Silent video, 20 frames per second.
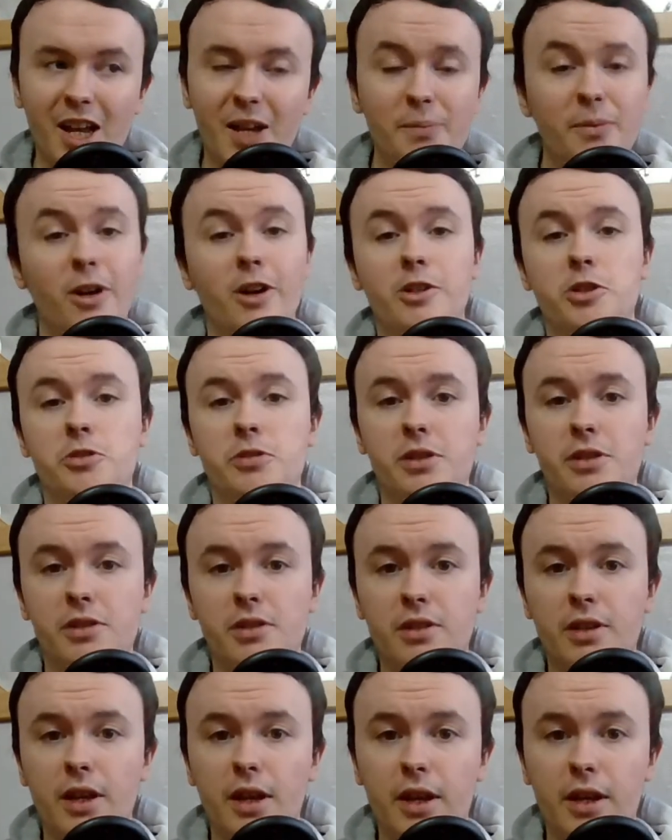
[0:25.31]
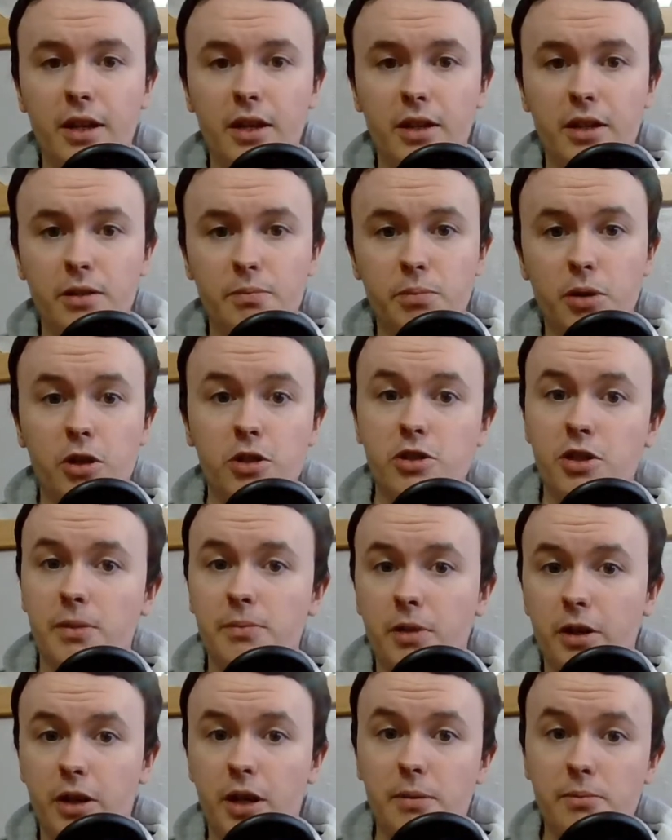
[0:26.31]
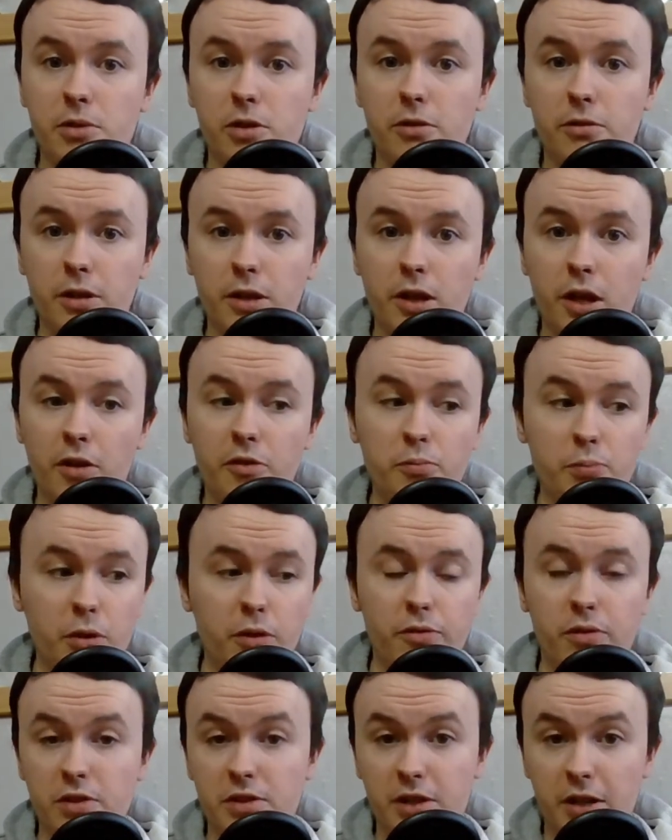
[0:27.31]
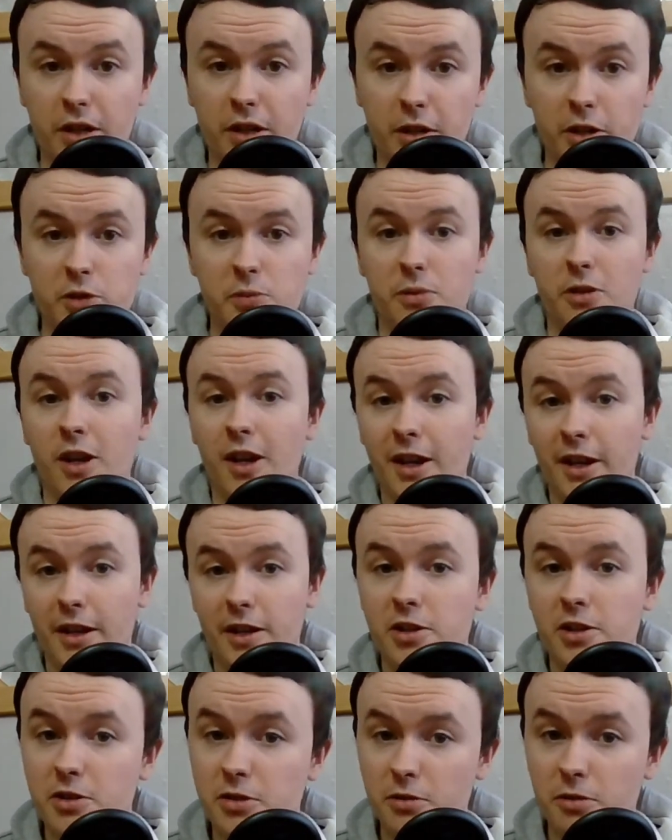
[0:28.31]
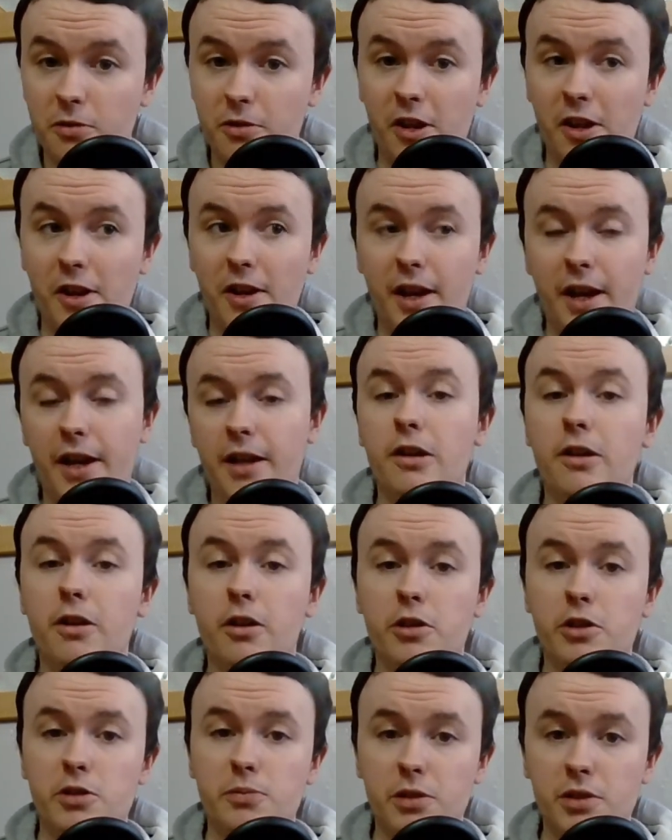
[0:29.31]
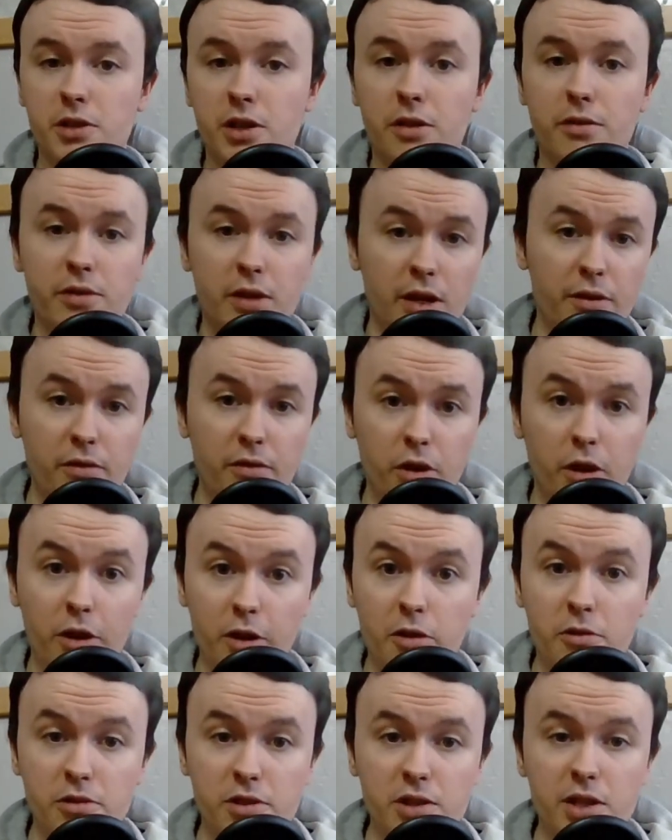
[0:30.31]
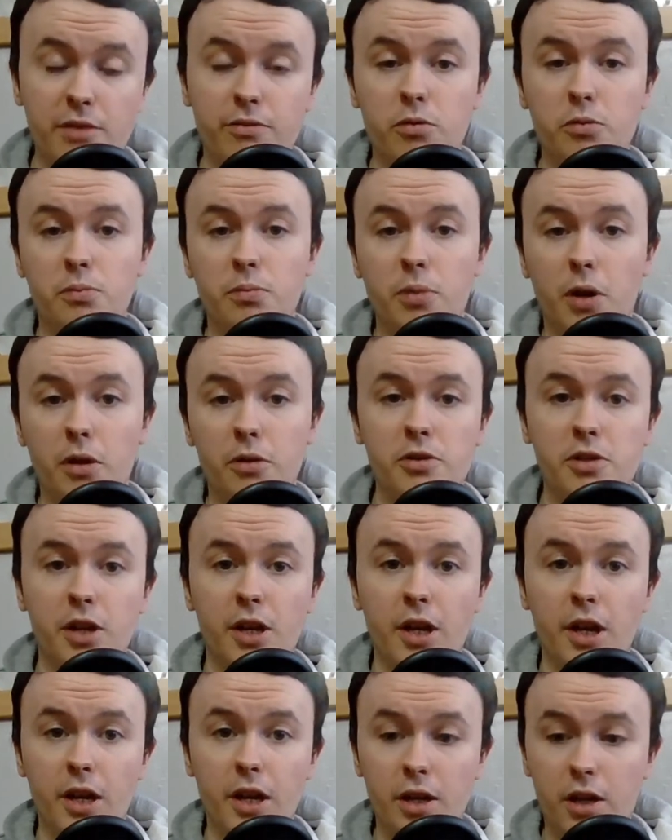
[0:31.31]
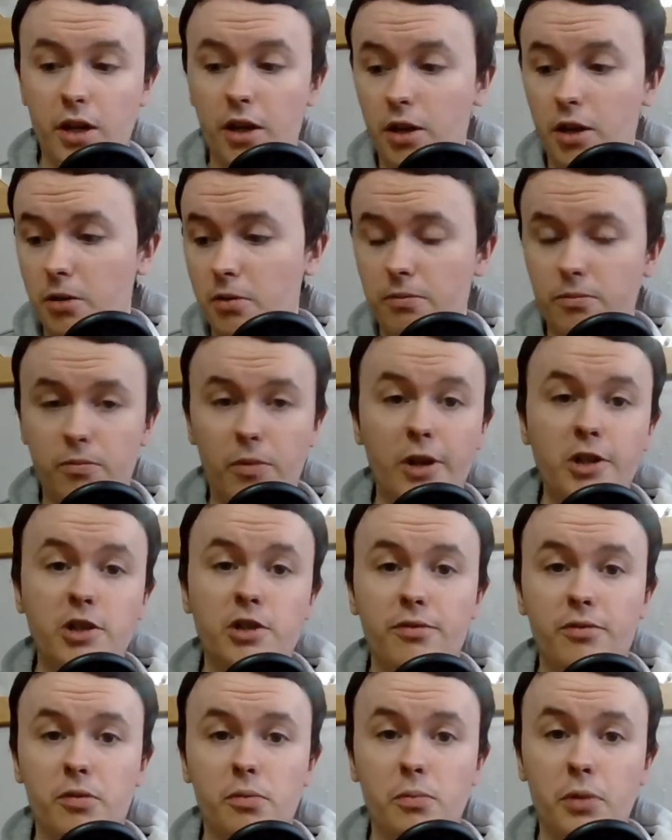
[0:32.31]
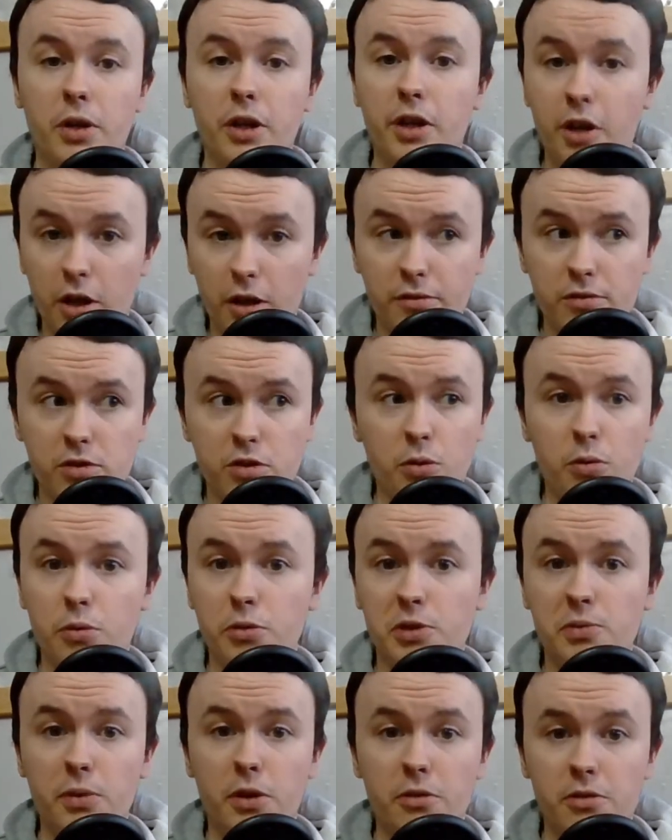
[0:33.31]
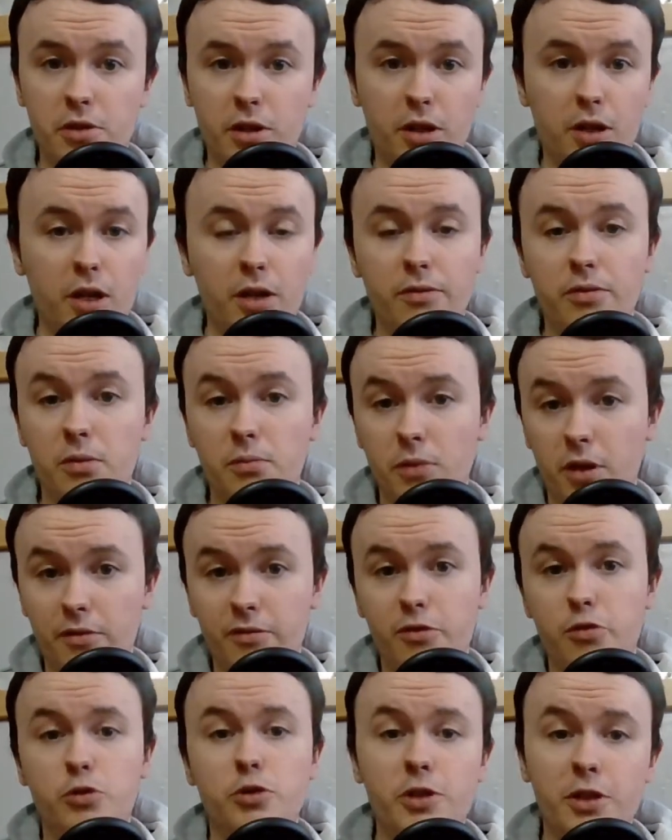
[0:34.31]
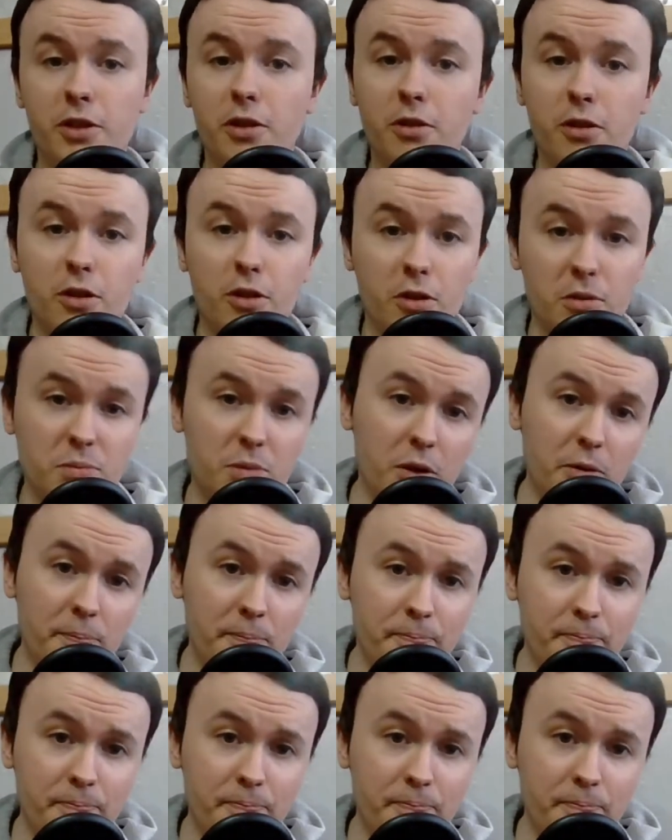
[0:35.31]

But archery is a pastime that I absolutely love, both as an Englishman, a historian, and an archer myself. I own several bows, ranging from recurves to horse bows. I love them. Unfortunately, not a longbow,